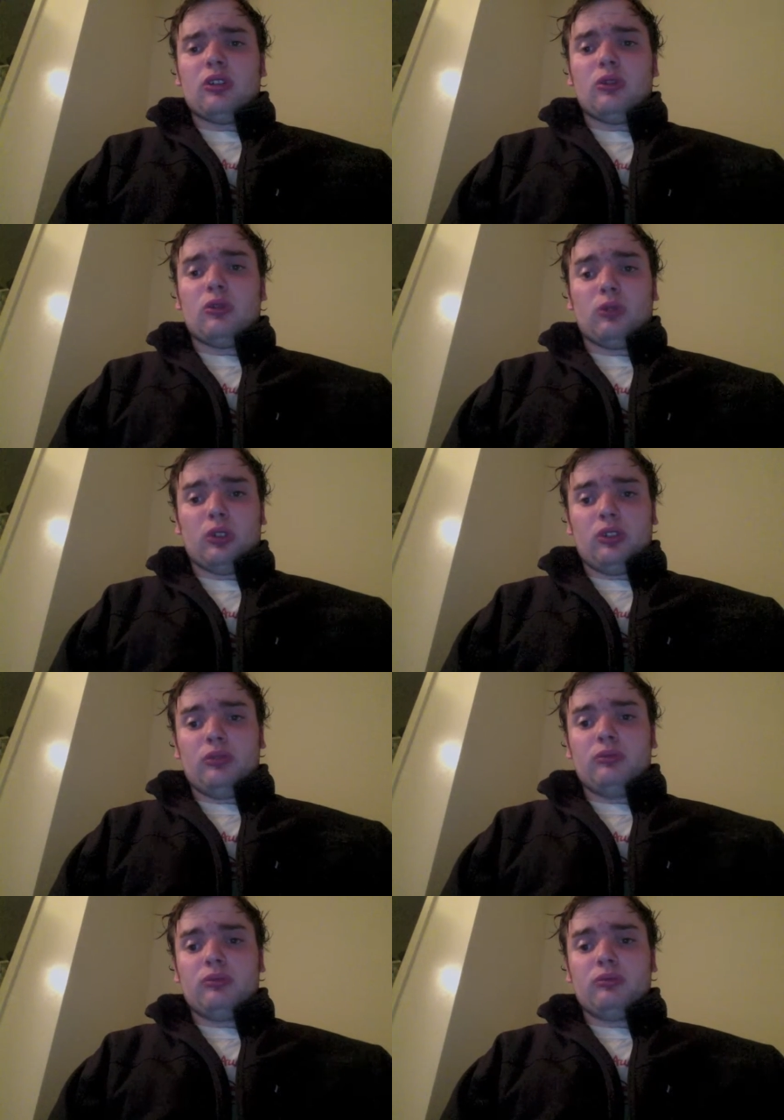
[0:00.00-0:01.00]
or
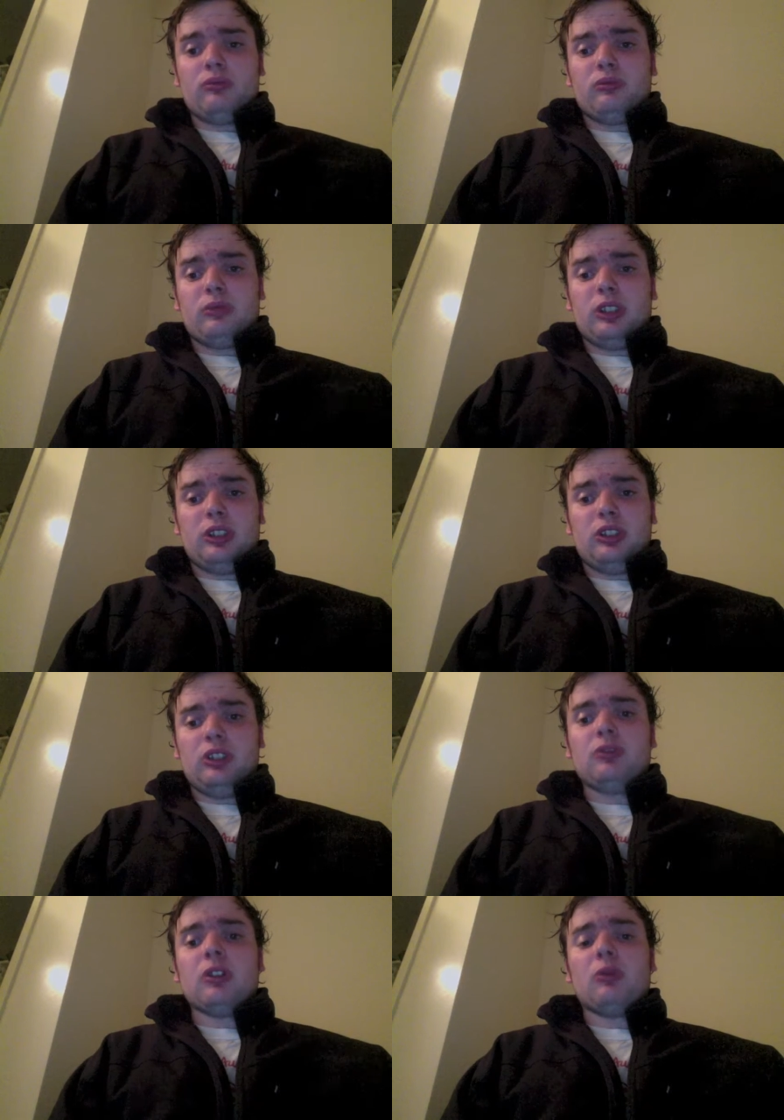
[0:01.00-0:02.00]

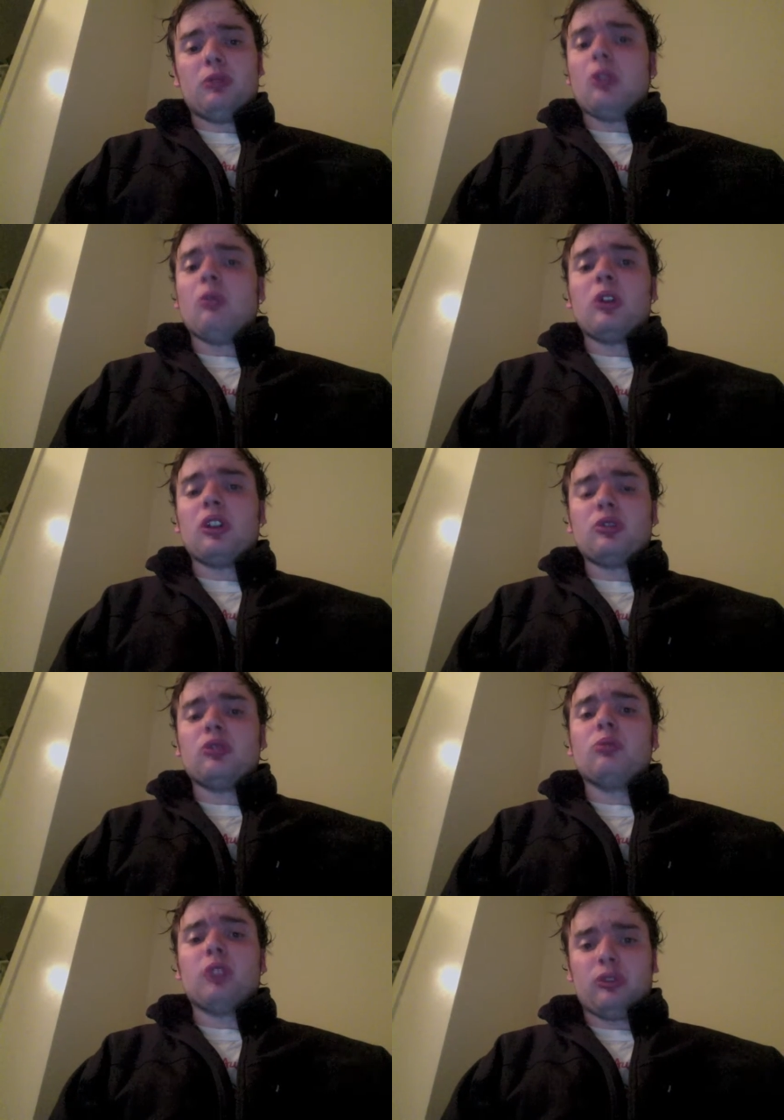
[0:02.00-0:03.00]
you don't know what a true
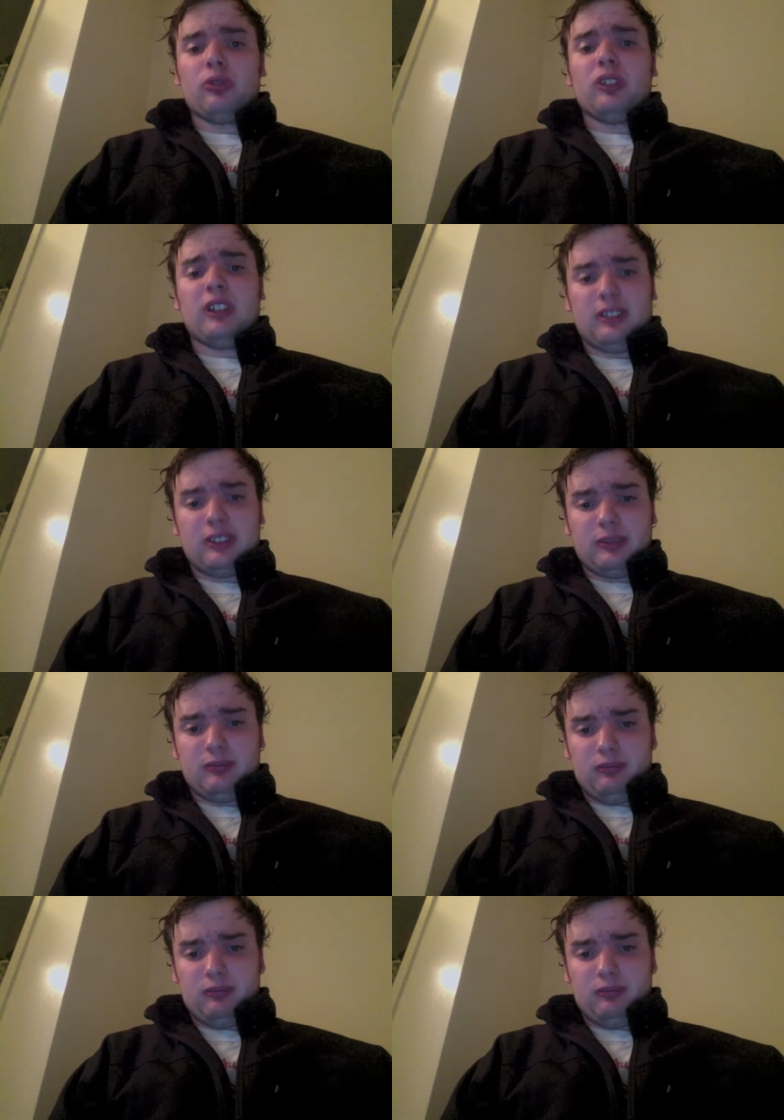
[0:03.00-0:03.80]
brotherhood is.